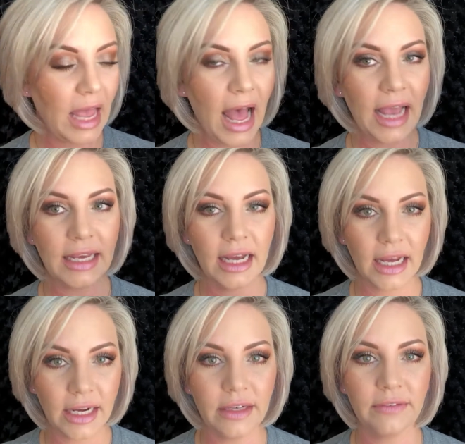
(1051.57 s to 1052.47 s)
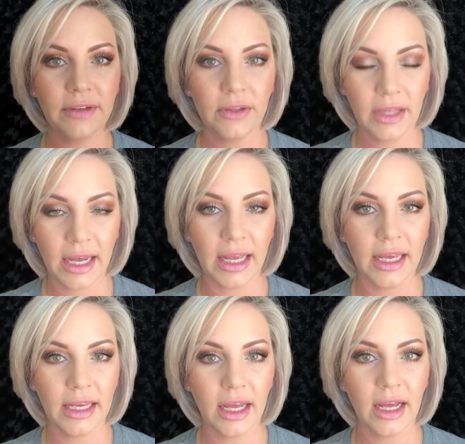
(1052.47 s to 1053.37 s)
I kind of feel
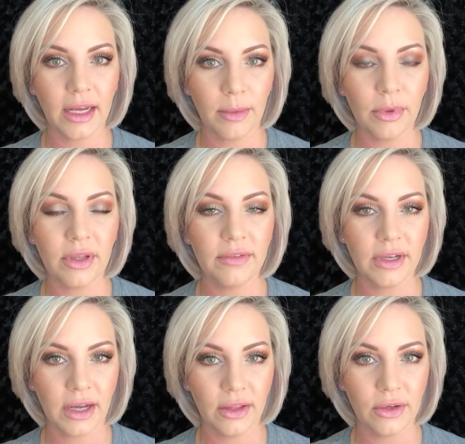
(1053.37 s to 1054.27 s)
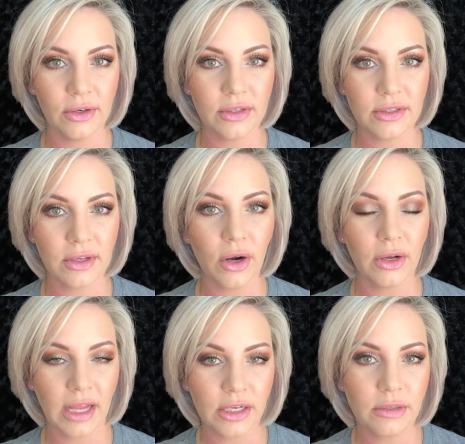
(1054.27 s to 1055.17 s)
like a couple of the colors are
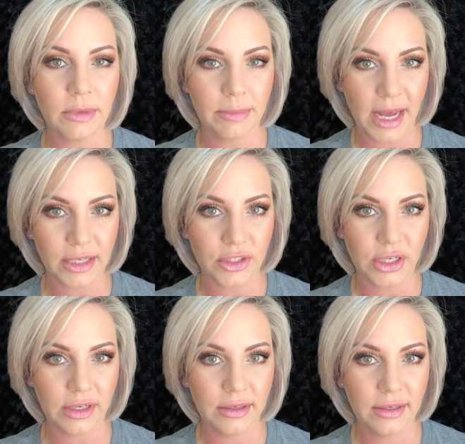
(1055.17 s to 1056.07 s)
allowed to be patchy.